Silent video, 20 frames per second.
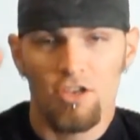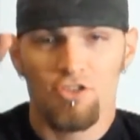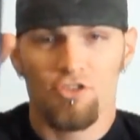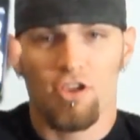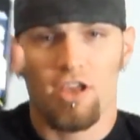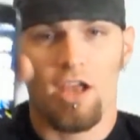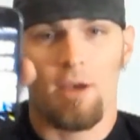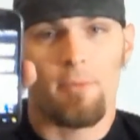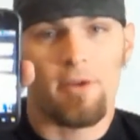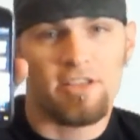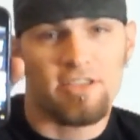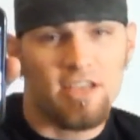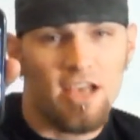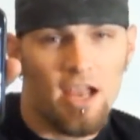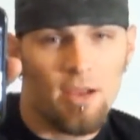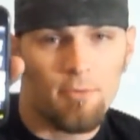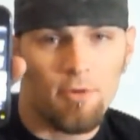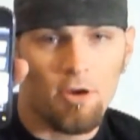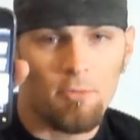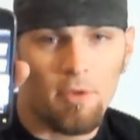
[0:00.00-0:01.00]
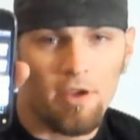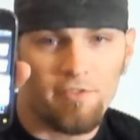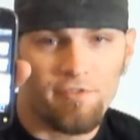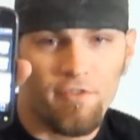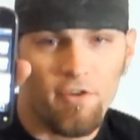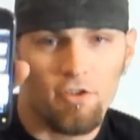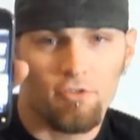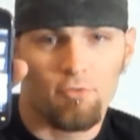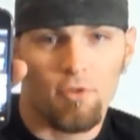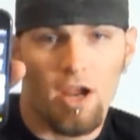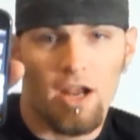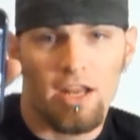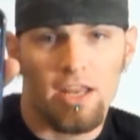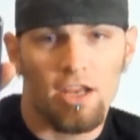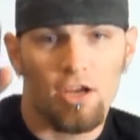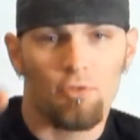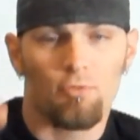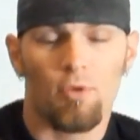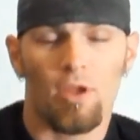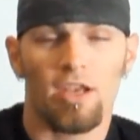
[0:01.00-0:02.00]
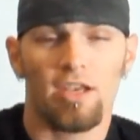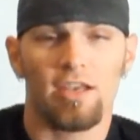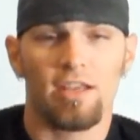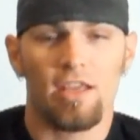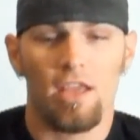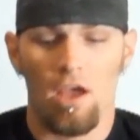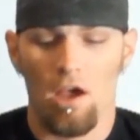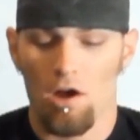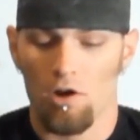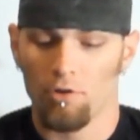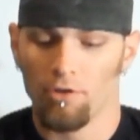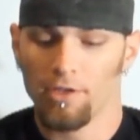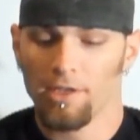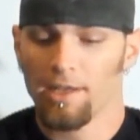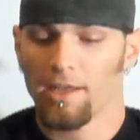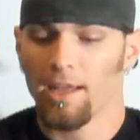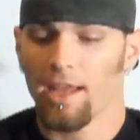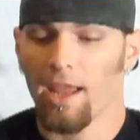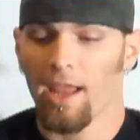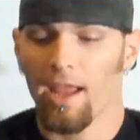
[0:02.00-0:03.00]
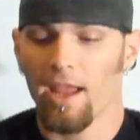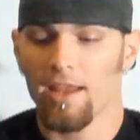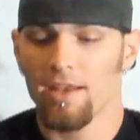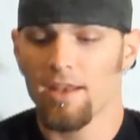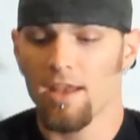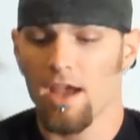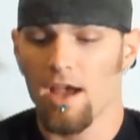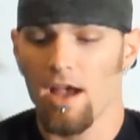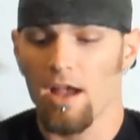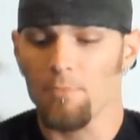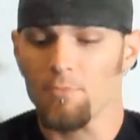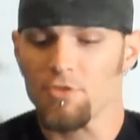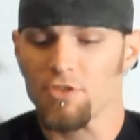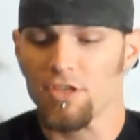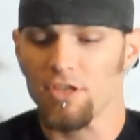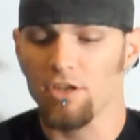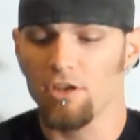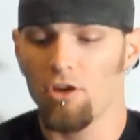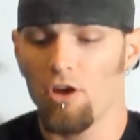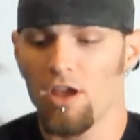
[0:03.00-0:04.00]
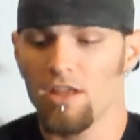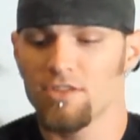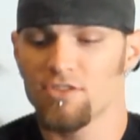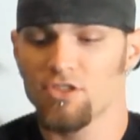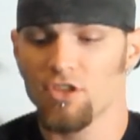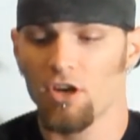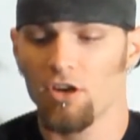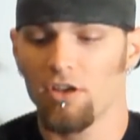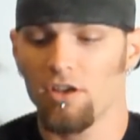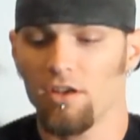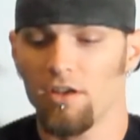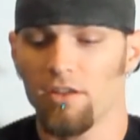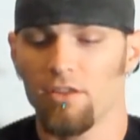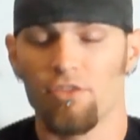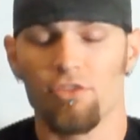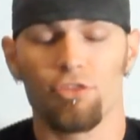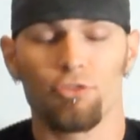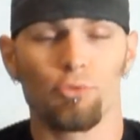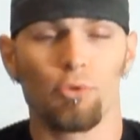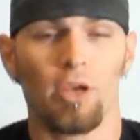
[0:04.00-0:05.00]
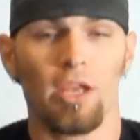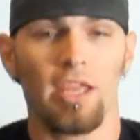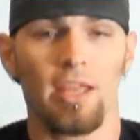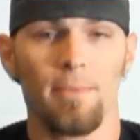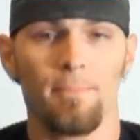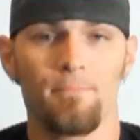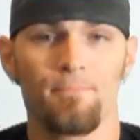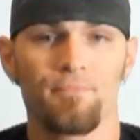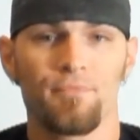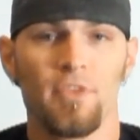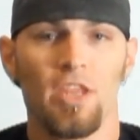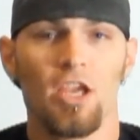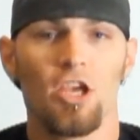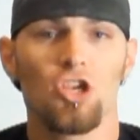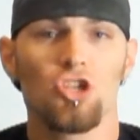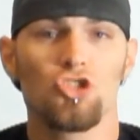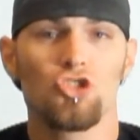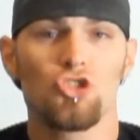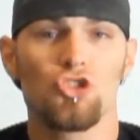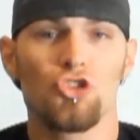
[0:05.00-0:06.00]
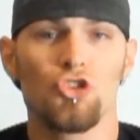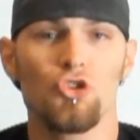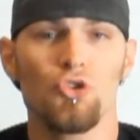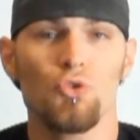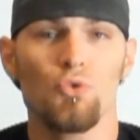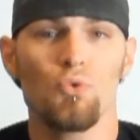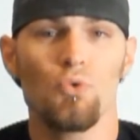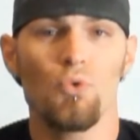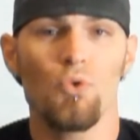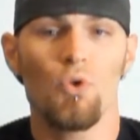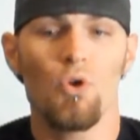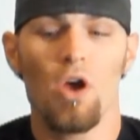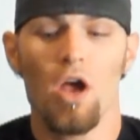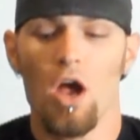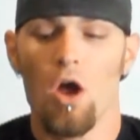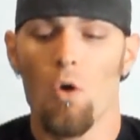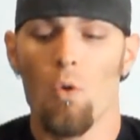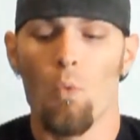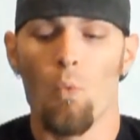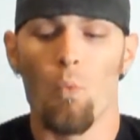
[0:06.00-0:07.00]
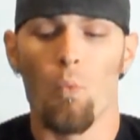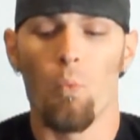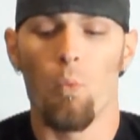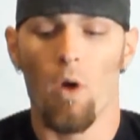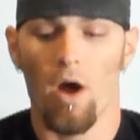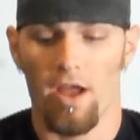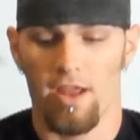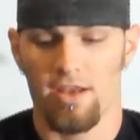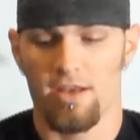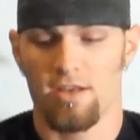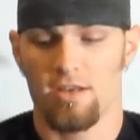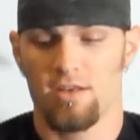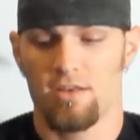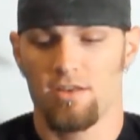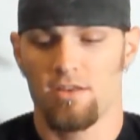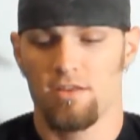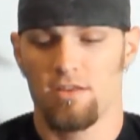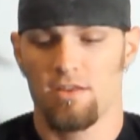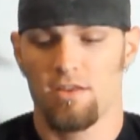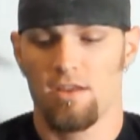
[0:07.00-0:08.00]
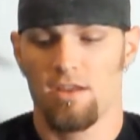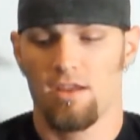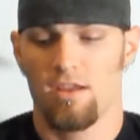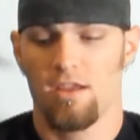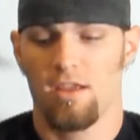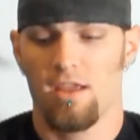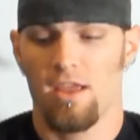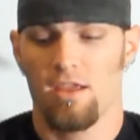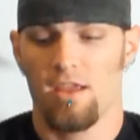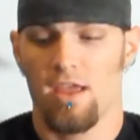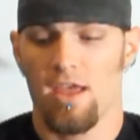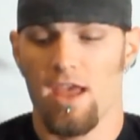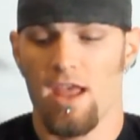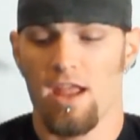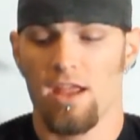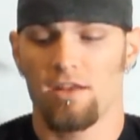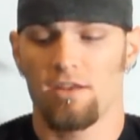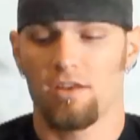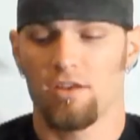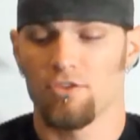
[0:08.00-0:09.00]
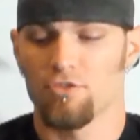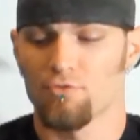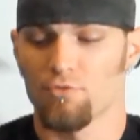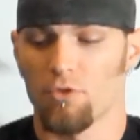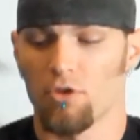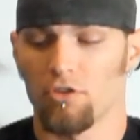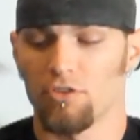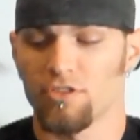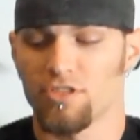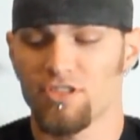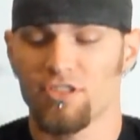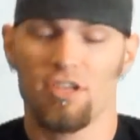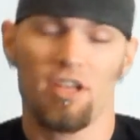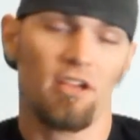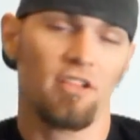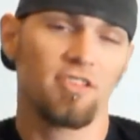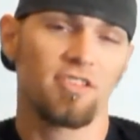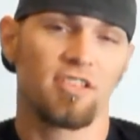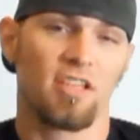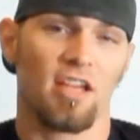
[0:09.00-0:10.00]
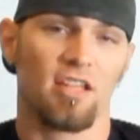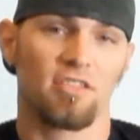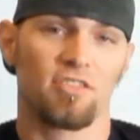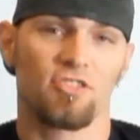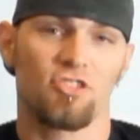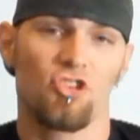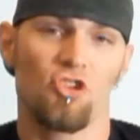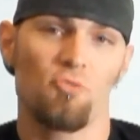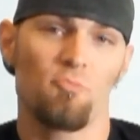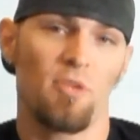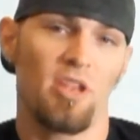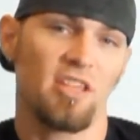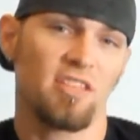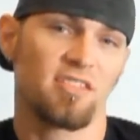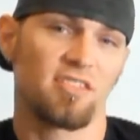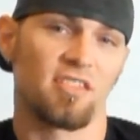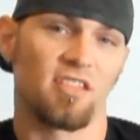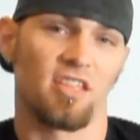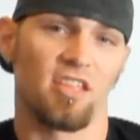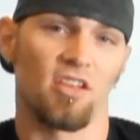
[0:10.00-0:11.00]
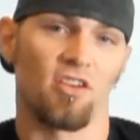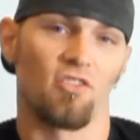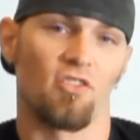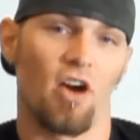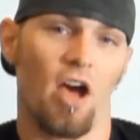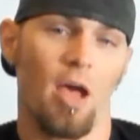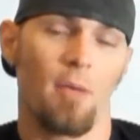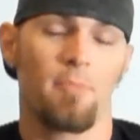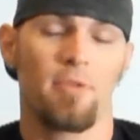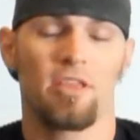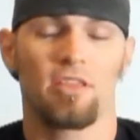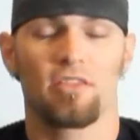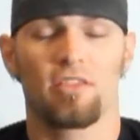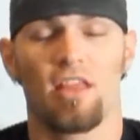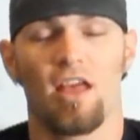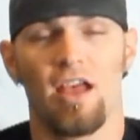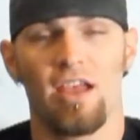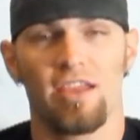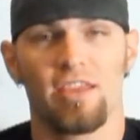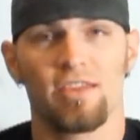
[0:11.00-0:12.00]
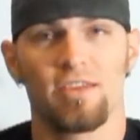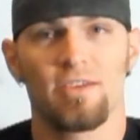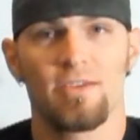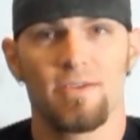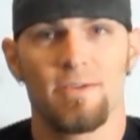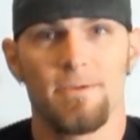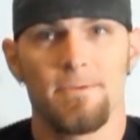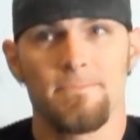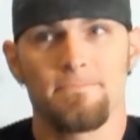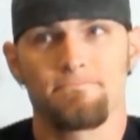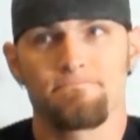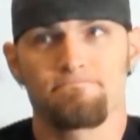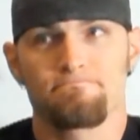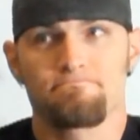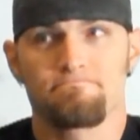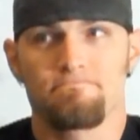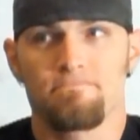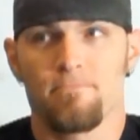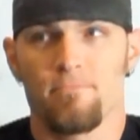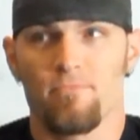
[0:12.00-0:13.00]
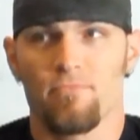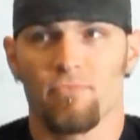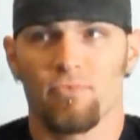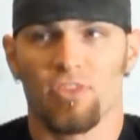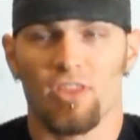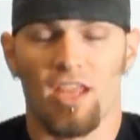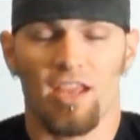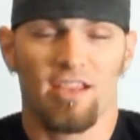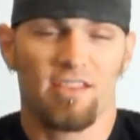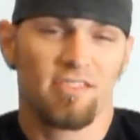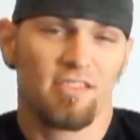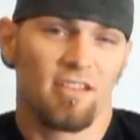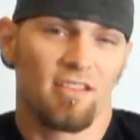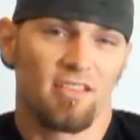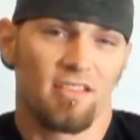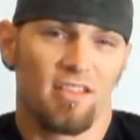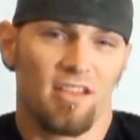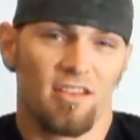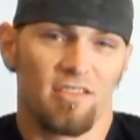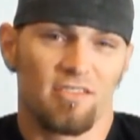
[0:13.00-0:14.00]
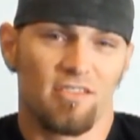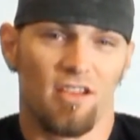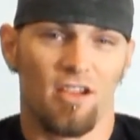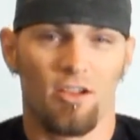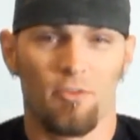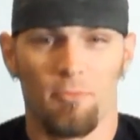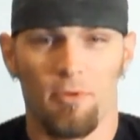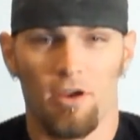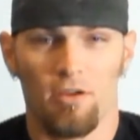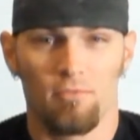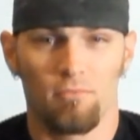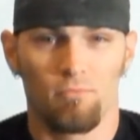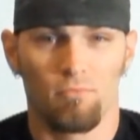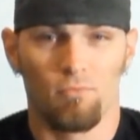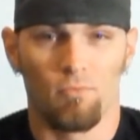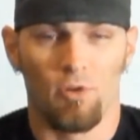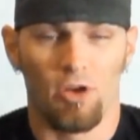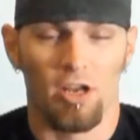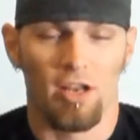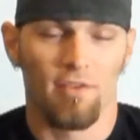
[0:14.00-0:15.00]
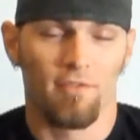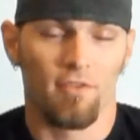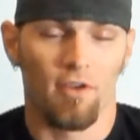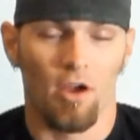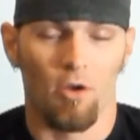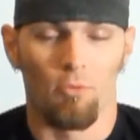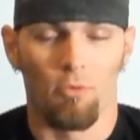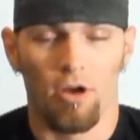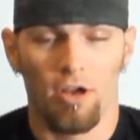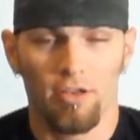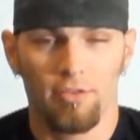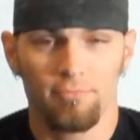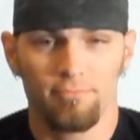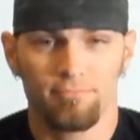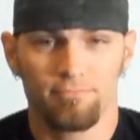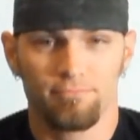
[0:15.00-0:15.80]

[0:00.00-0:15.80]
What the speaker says: So I got my timer on my phone right here ready to go. And I'm just going to go ahead and start it in 3, 2, 1. And it is rolling. So now I just got 2 minutes to kill. I mean, like, I guess I could kind of talk about whatever I want,